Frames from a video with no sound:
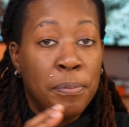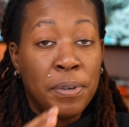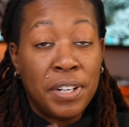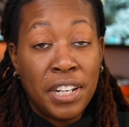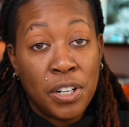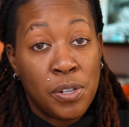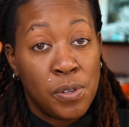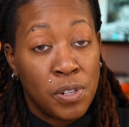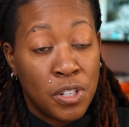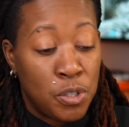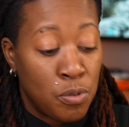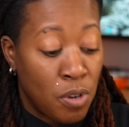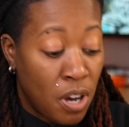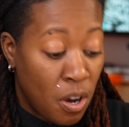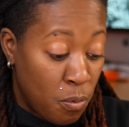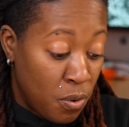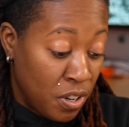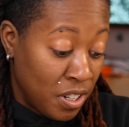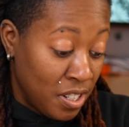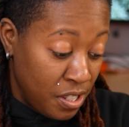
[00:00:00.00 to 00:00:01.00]
But not only do
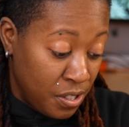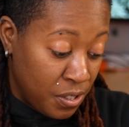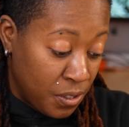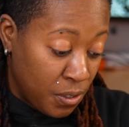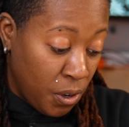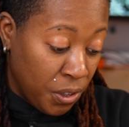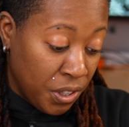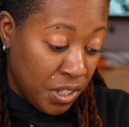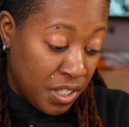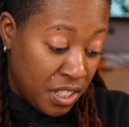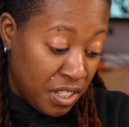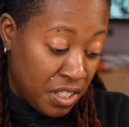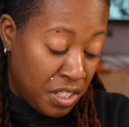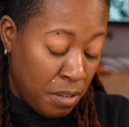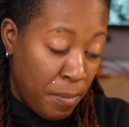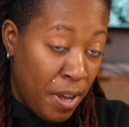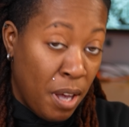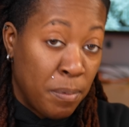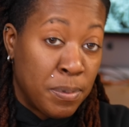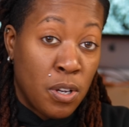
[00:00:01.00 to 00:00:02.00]
I want to install the
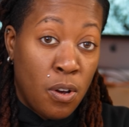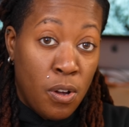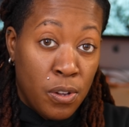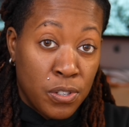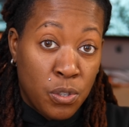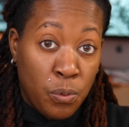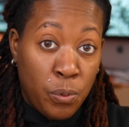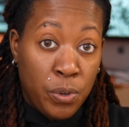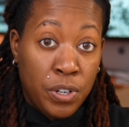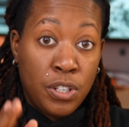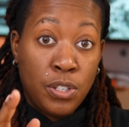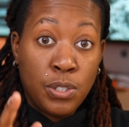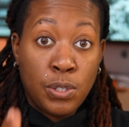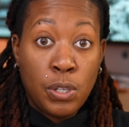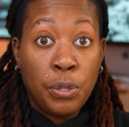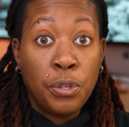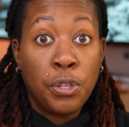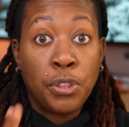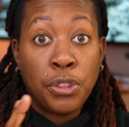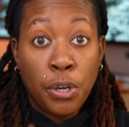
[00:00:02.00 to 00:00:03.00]
system apps, I also want to
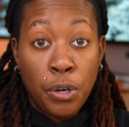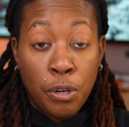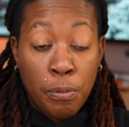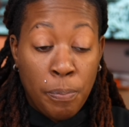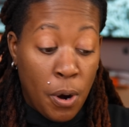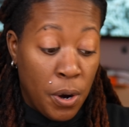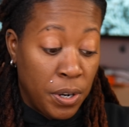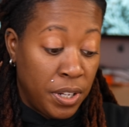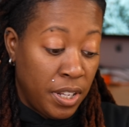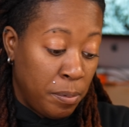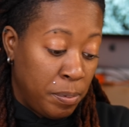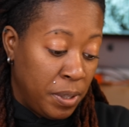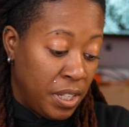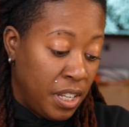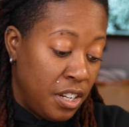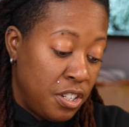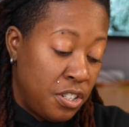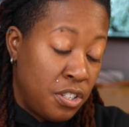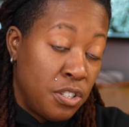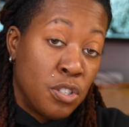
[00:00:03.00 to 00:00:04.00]
install the third party
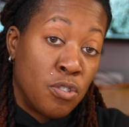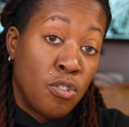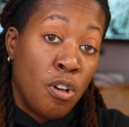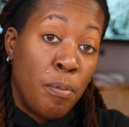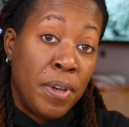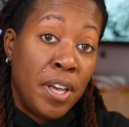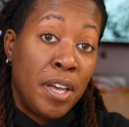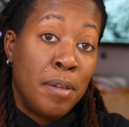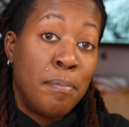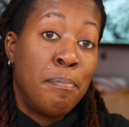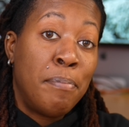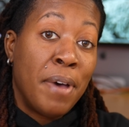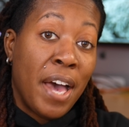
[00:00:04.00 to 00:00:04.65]
applications. So I'm gonna head